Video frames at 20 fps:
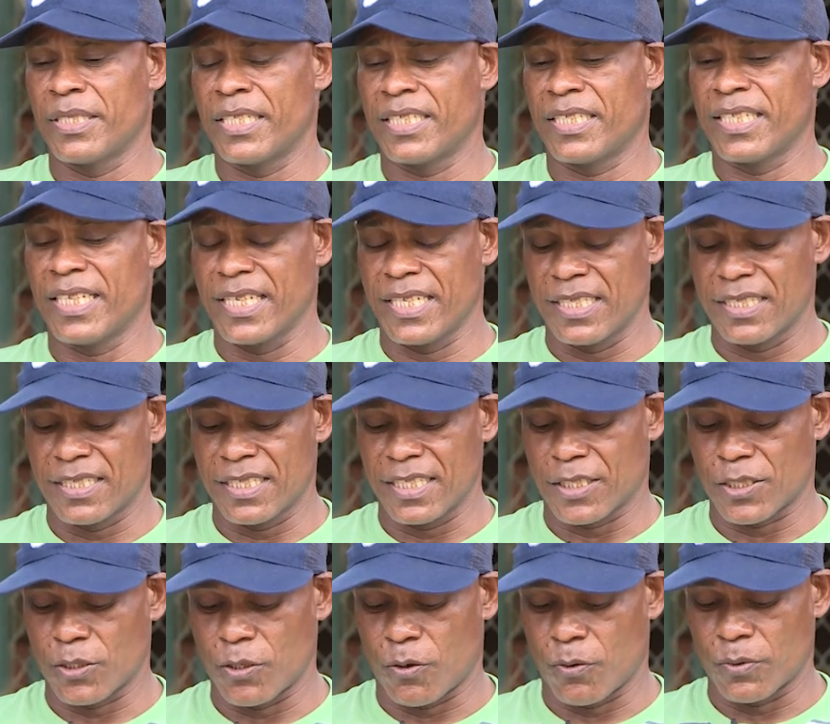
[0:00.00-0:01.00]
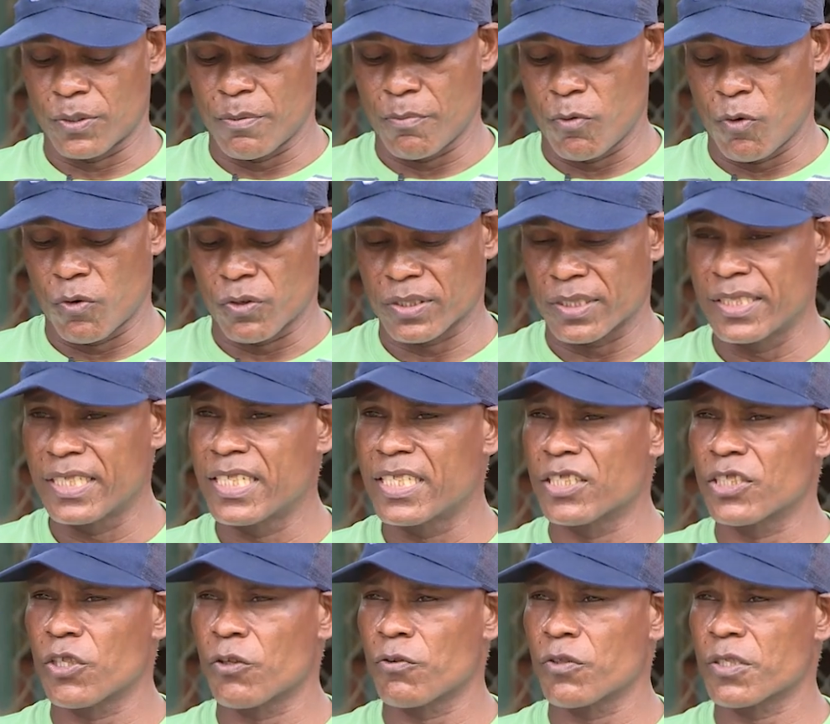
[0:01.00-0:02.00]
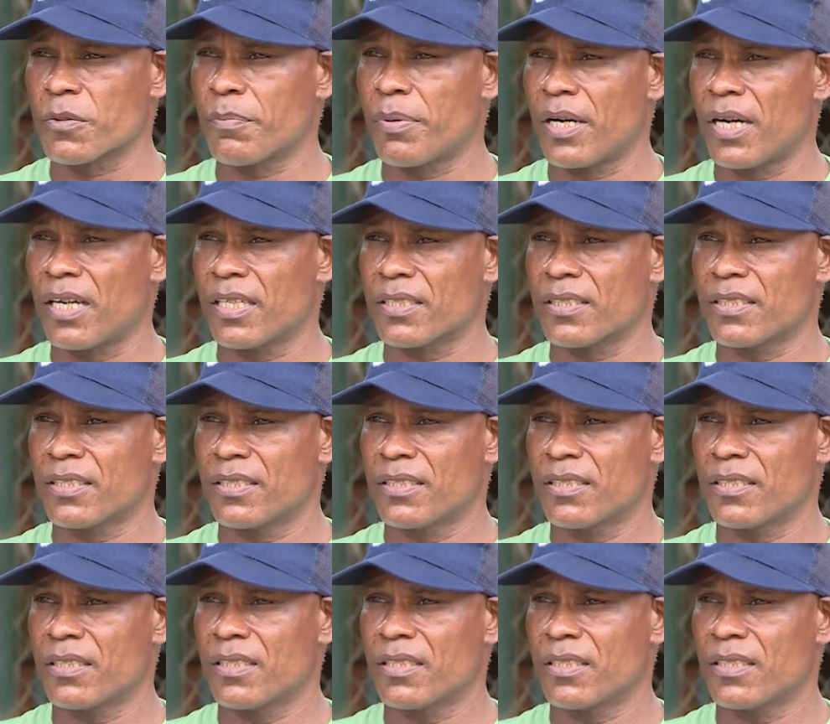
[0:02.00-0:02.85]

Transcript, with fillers: the thing is this now, the most dangerous part